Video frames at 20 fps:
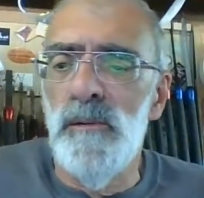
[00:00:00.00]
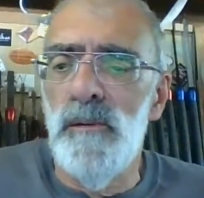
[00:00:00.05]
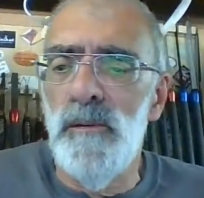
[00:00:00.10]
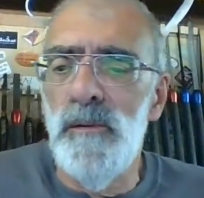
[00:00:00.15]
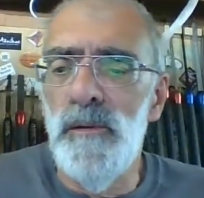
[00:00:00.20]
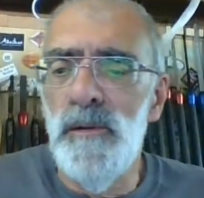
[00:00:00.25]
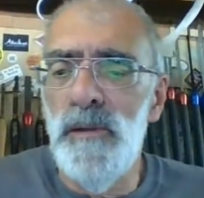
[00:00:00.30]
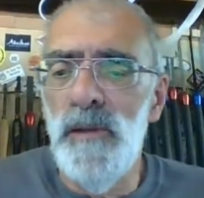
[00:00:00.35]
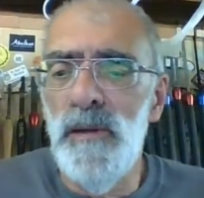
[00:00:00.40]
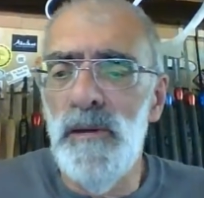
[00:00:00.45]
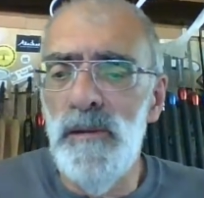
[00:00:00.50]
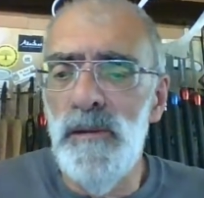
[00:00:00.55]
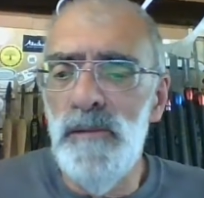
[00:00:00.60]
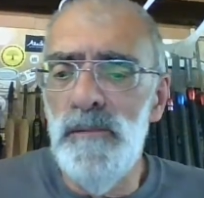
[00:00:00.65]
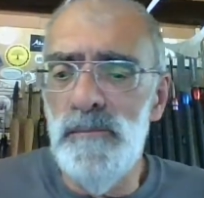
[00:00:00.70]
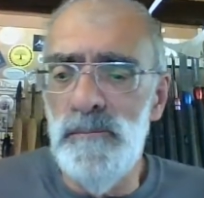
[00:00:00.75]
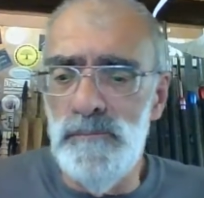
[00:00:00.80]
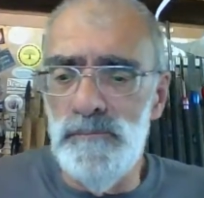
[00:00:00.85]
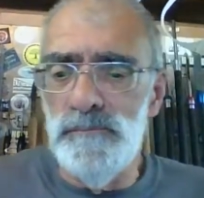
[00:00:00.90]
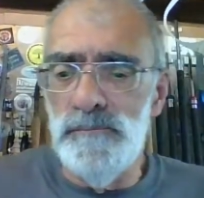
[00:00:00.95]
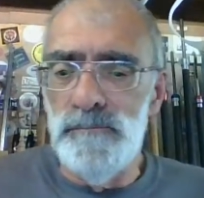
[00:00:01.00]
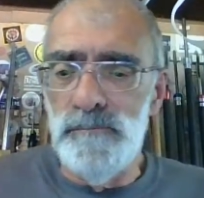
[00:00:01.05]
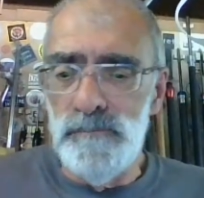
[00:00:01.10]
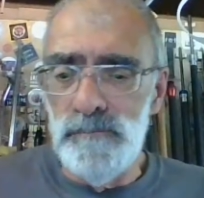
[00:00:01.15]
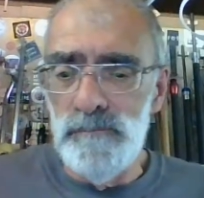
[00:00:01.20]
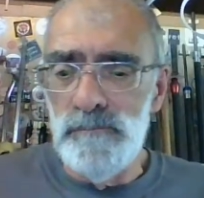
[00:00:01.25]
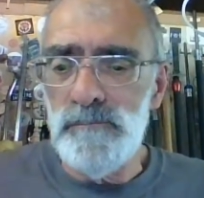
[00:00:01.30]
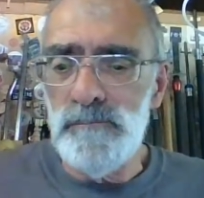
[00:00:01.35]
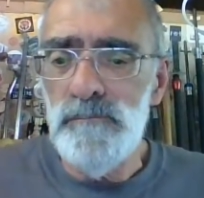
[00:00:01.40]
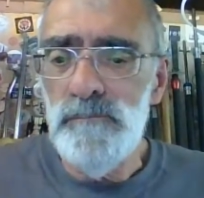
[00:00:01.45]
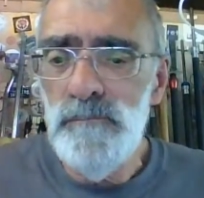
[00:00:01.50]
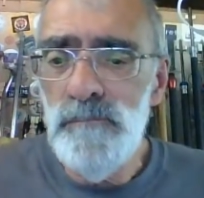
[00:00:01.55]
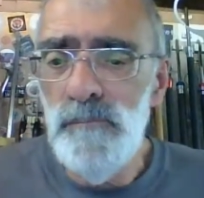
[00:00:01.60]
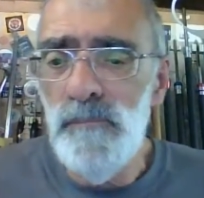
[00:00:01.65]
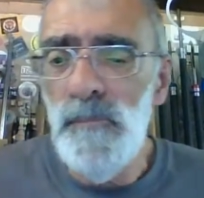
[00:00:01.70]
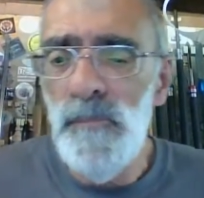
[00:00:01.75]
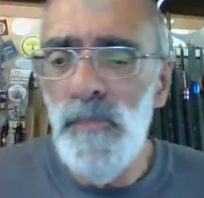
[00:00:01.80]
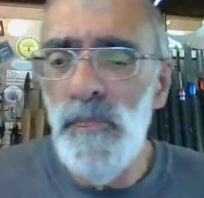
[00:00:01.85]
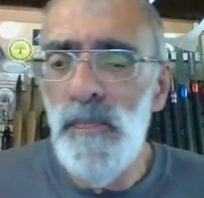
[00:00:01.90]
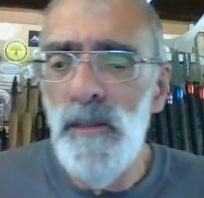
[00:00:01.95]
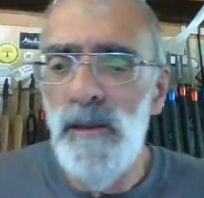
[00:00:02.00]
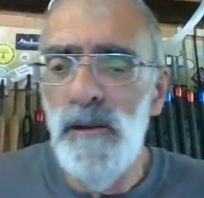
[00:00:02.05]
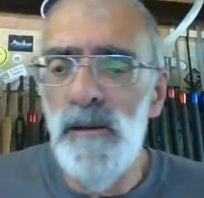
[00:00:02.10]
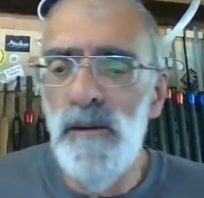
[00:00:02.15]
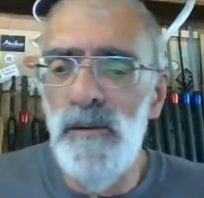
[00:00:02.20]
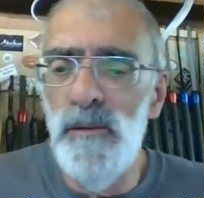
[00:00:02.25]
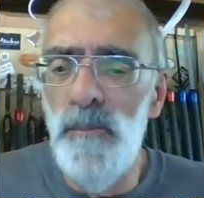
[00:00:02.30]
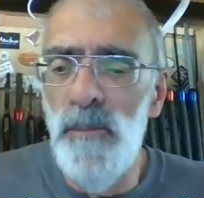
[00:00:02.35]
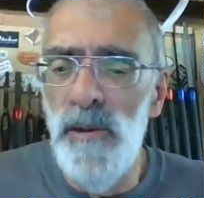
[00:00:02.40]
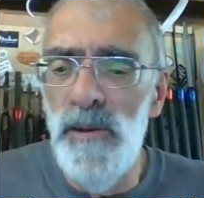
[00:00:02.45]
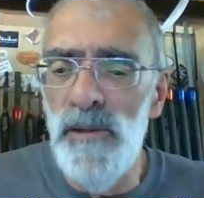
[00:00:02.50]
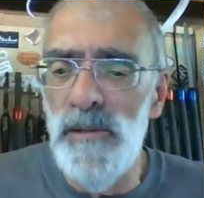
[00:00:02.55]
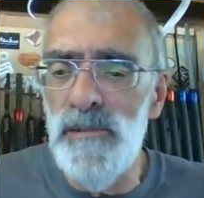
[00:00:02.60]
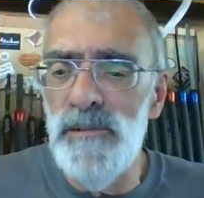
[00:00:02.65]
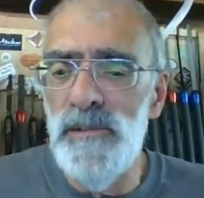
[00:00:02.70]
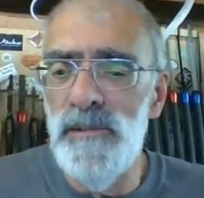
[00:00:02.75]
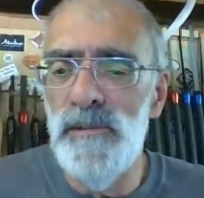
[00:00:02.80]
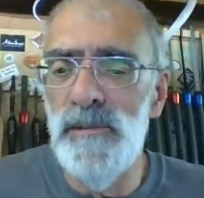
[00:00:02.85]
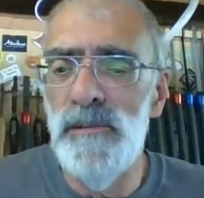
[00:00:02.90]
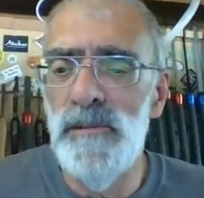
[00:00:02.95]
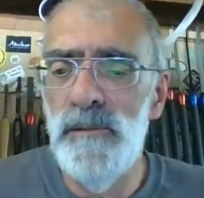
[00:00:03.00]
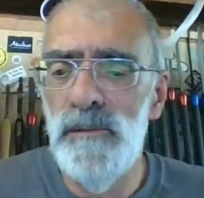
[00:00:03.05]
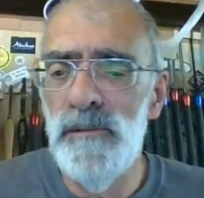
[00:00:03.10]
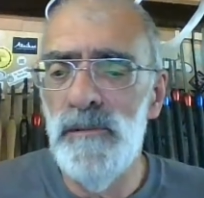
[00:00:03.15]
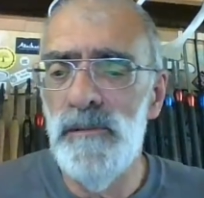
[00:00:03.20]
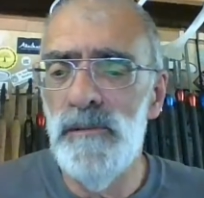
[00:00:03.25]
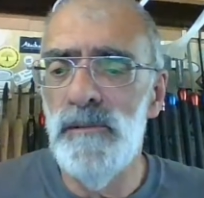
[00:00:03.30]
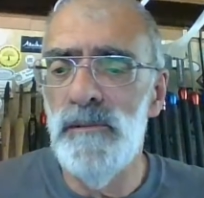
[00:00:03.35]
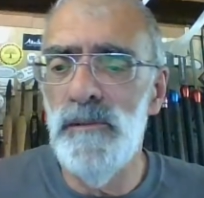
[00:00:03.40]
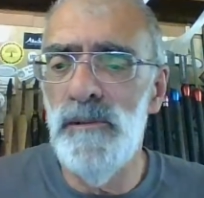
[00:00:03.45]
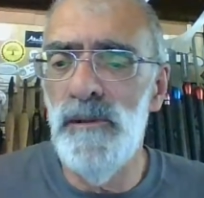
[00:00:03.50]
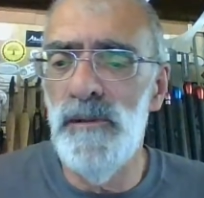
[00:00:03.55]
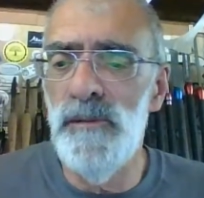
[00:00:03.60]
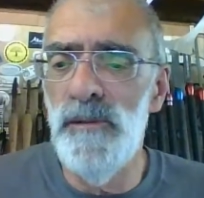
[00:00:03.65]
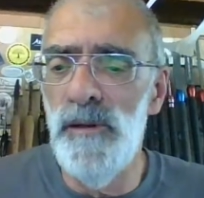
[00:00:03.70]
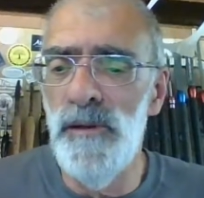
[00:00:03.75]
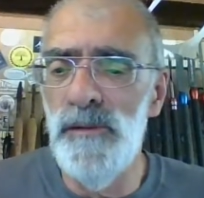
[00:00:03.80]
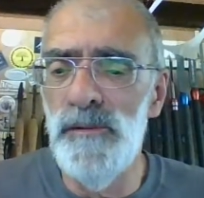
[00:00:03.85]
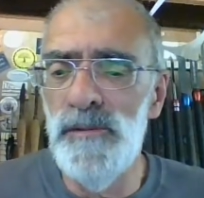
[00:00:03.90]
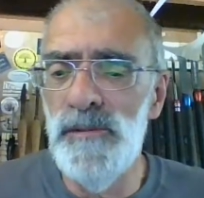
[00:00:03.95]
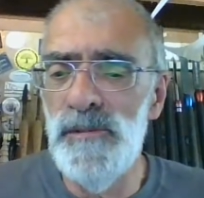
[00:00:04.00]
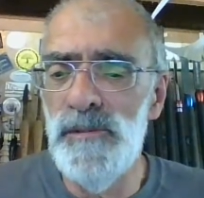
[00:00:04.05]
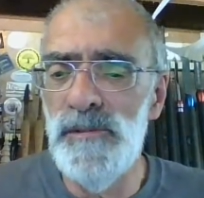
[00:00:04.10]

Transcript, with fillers: Hi Dominic. Hi Matt. Go